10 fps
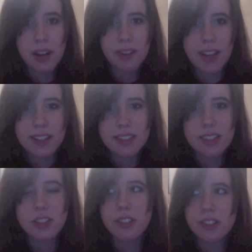of
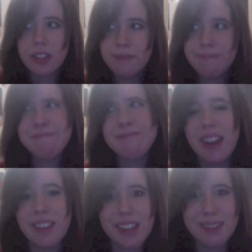ancestors, I
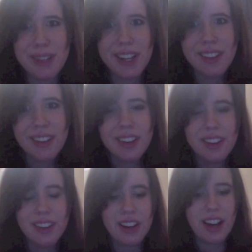think
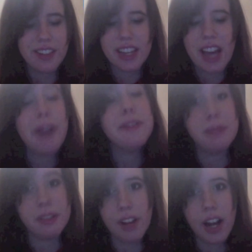I would
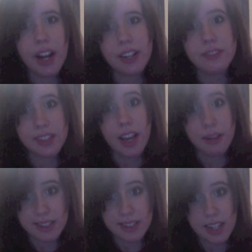be fine if Slay
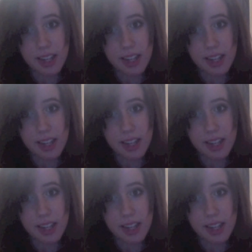wasn't in it.